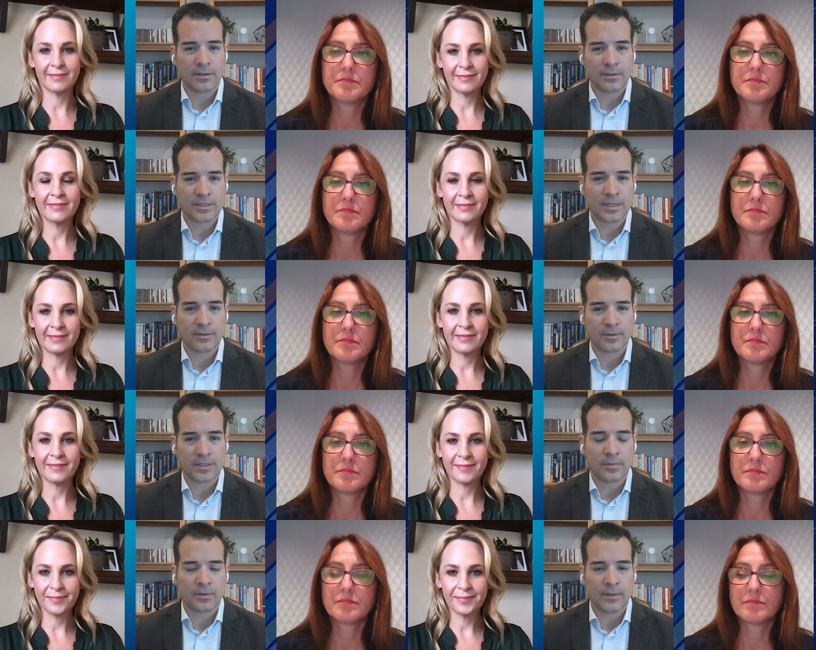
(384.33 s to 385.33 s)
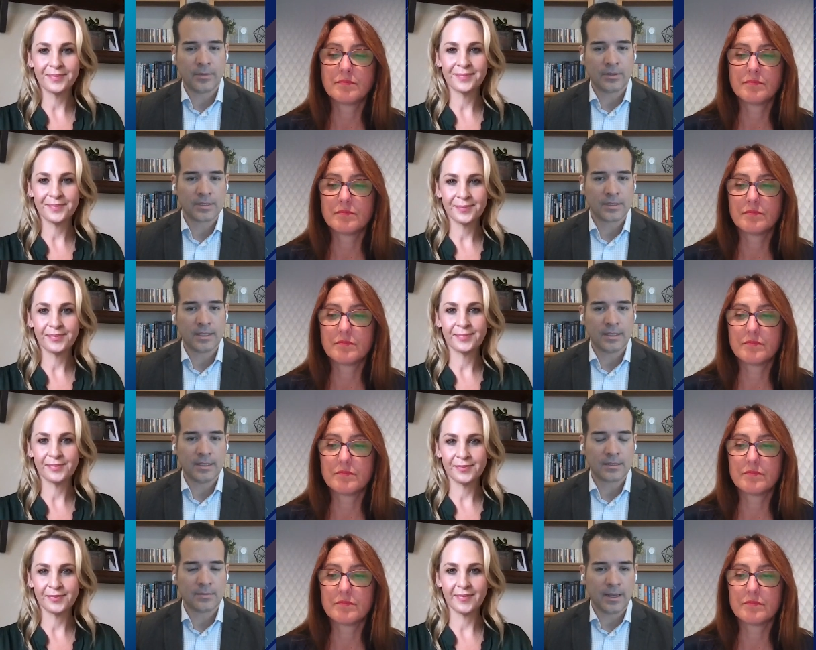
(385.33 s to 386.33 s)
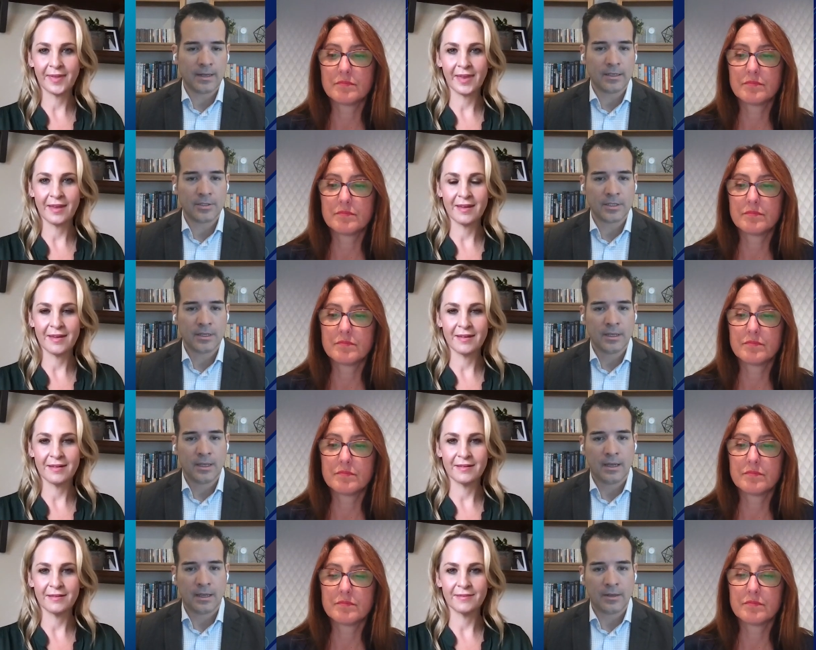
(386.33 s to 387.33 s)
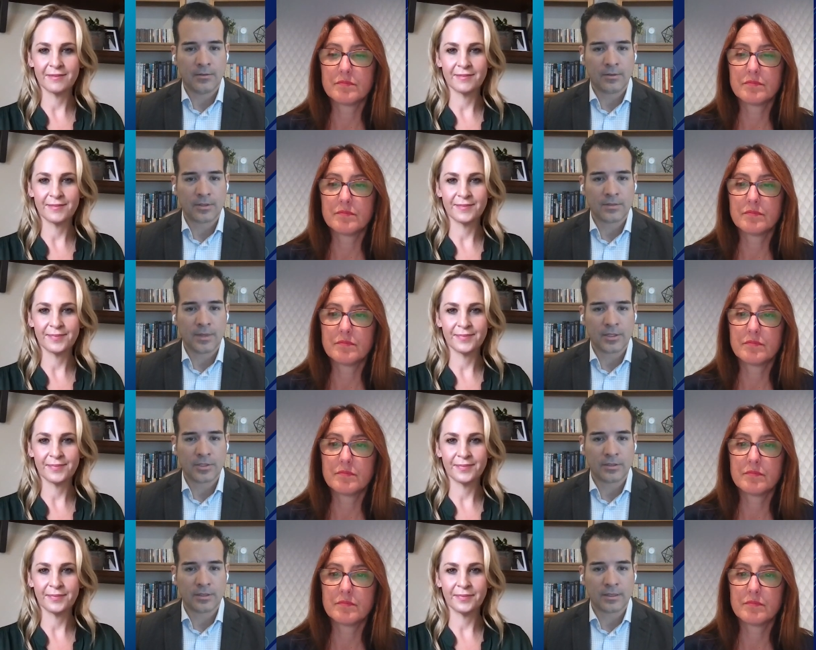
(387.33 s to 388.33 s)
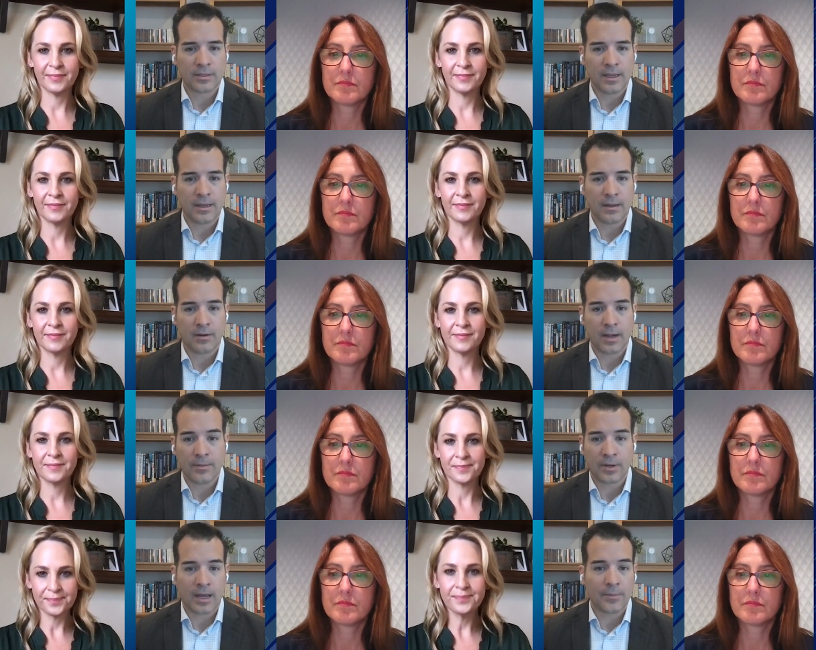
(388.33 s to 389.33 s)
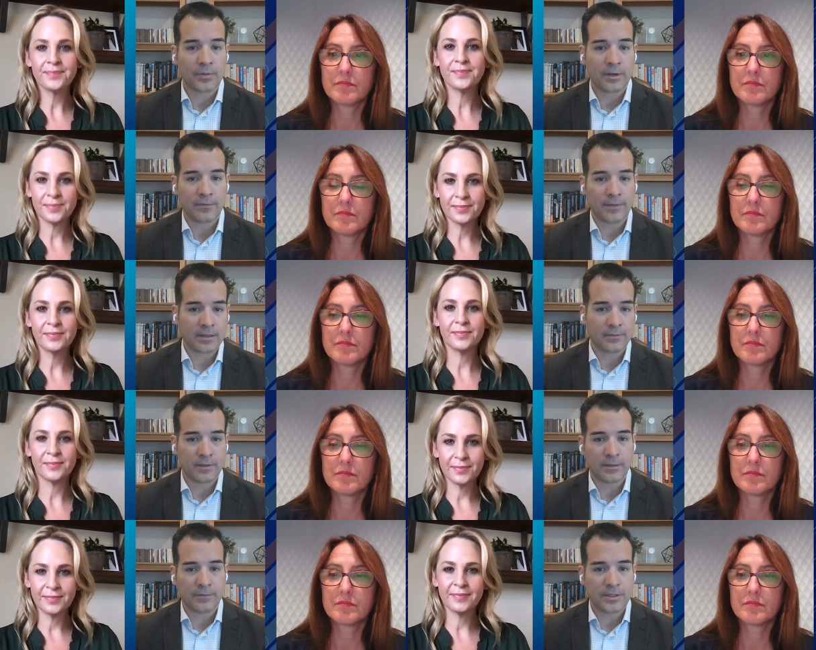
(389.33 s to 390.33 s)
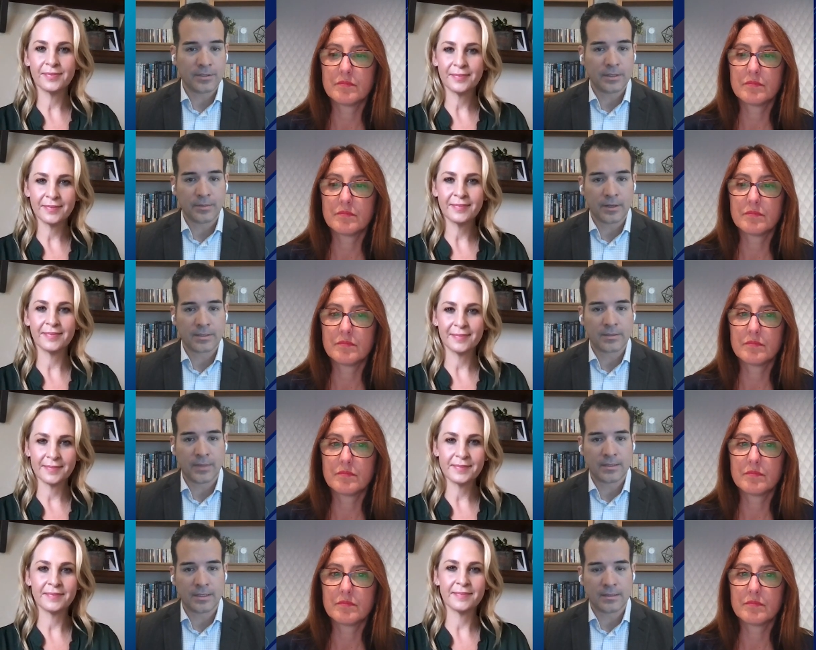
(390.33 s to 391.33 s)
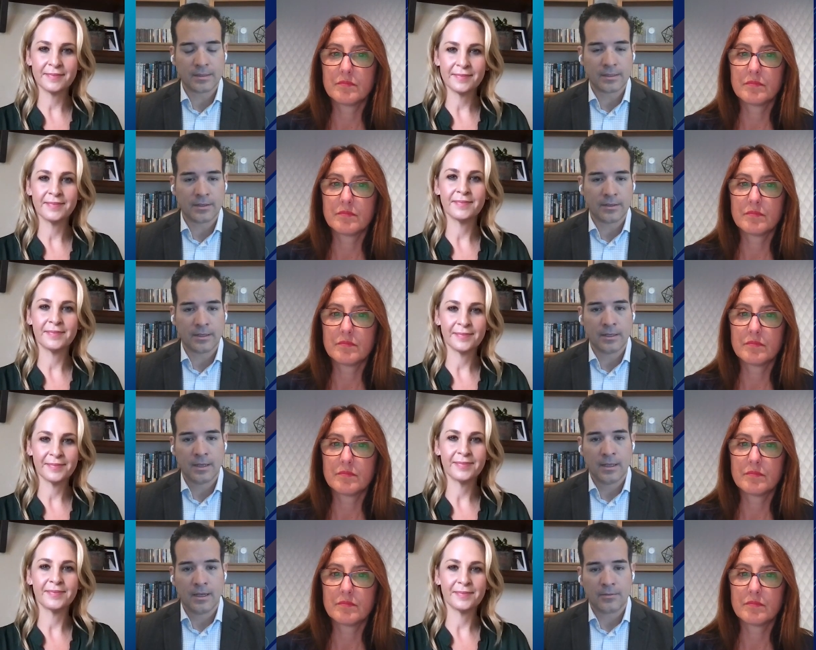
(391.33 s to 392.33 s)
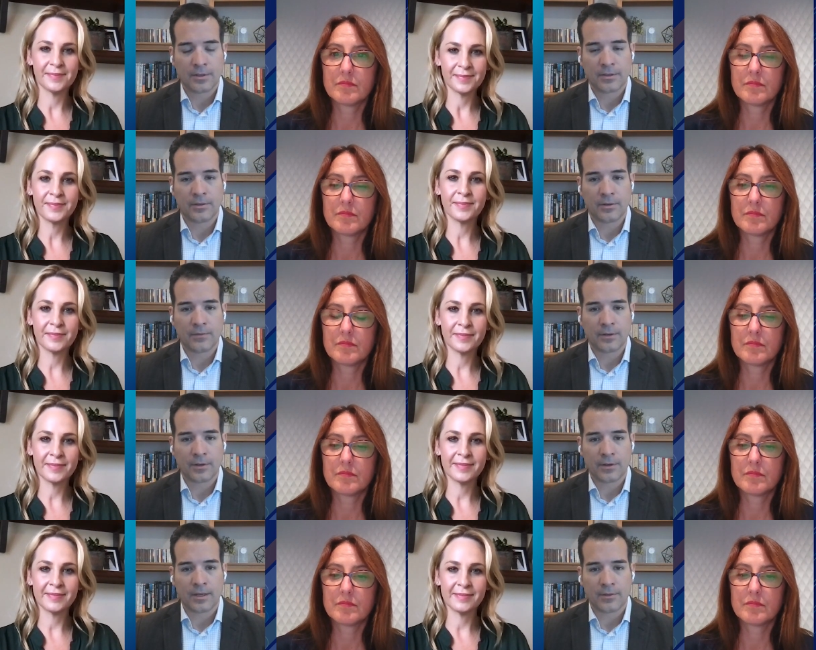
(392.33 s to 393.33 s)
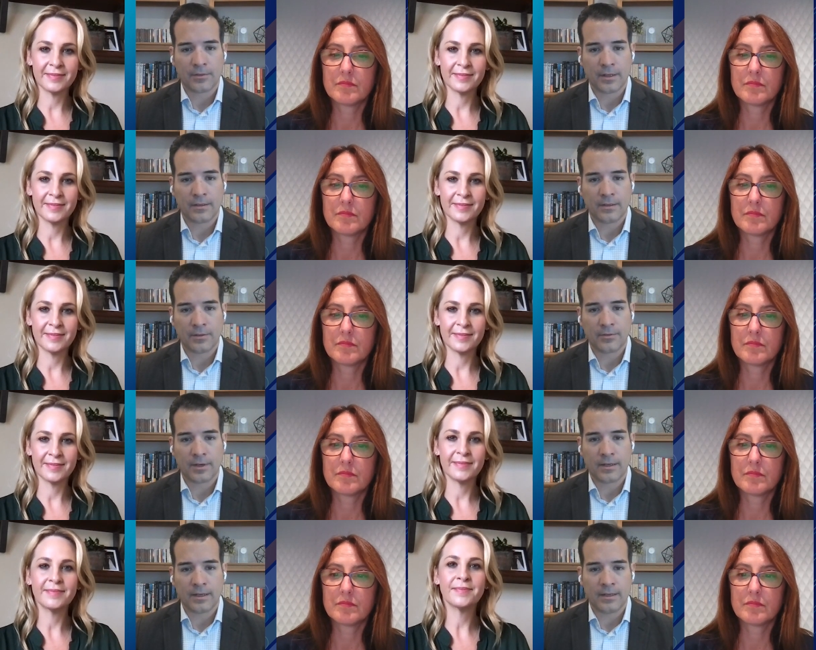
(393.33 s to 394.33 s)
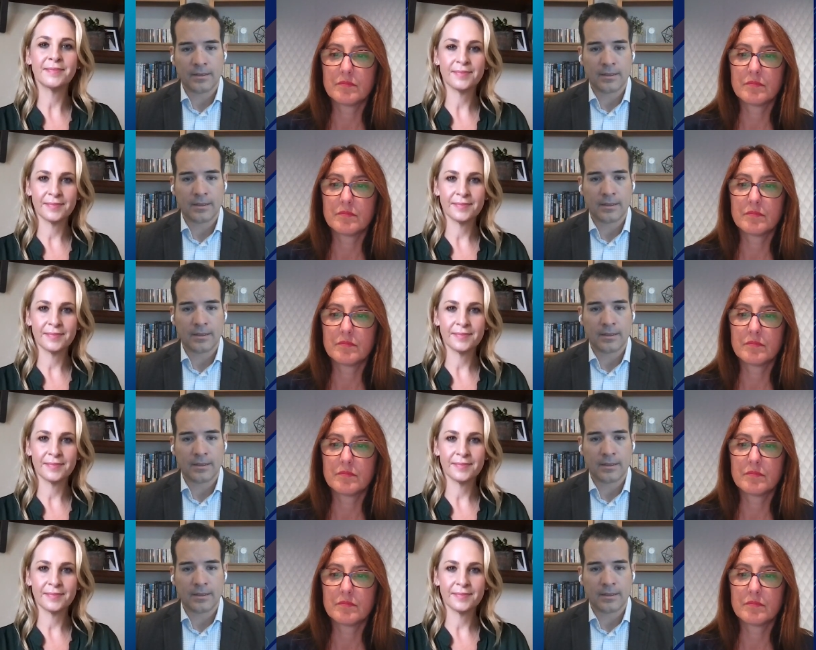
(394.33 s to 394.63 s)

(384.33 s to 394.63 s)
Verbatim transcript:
Speaker 1: understand the risk parameters that they need to manage. Uh, in order to make sure that they are able to operate effectively and efficiently, but also maintain security uh, within their overall kind of threat, you know, threat and